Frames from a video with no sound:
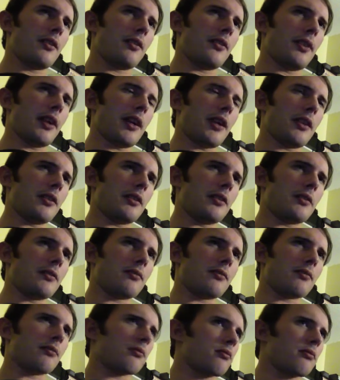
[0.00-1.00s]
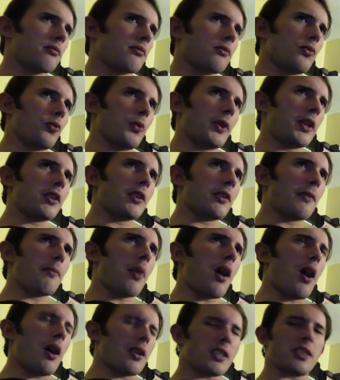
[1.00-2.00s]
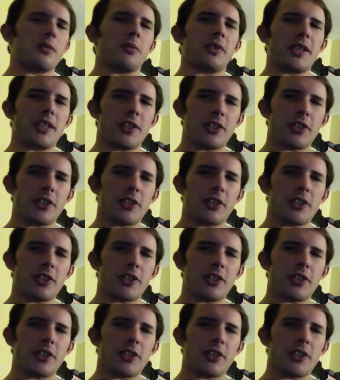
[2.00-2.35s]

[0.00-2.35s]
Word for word: than we could have possibly